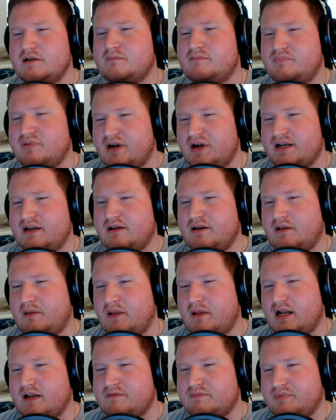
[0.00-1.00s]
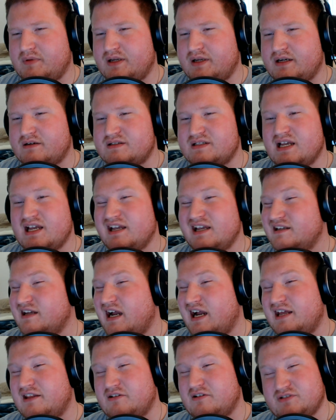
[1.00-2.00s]
But a lot of players
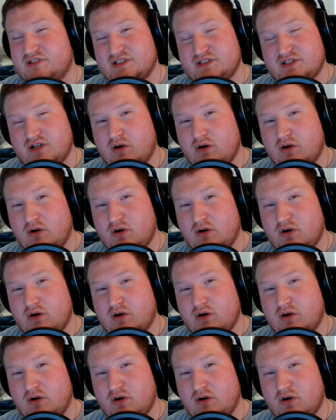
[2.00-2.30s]
either just